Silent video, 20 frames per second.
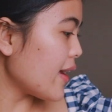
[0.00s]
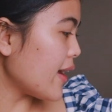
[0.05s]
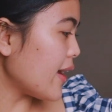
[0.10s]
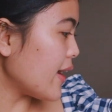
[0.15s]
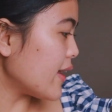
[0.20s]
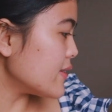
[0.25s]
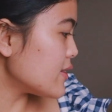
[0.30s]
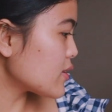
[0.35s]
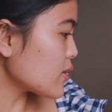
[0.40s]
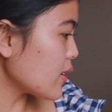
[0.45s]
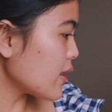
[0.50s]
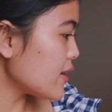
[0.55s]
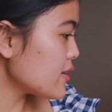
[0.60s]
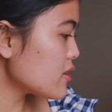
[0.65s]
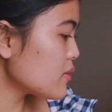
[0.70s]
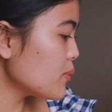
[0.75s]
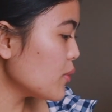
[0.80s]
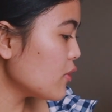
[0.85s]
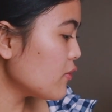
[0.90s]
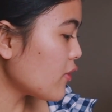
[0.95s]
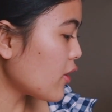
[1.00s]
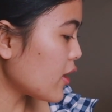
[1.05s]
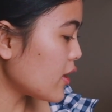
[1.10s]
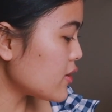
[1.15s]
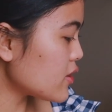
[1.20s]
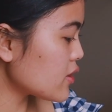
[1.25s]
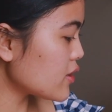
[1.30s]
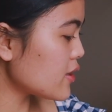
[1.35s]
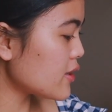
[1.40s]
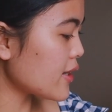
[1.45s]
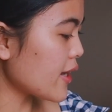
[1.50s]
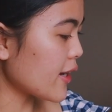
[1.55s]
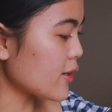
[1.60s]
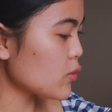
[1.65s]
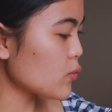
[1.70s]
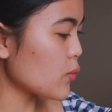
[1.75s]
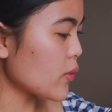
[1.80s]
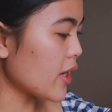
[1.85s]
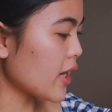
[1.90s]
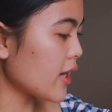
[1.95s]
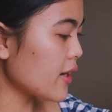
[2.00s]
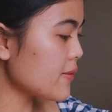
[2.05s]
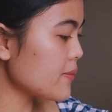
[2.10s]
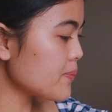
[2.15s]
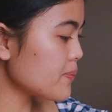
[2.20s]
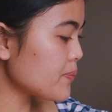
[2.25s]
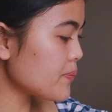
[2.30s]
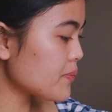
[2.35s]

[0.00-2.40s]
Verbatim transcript: And so let's move on to the next ring.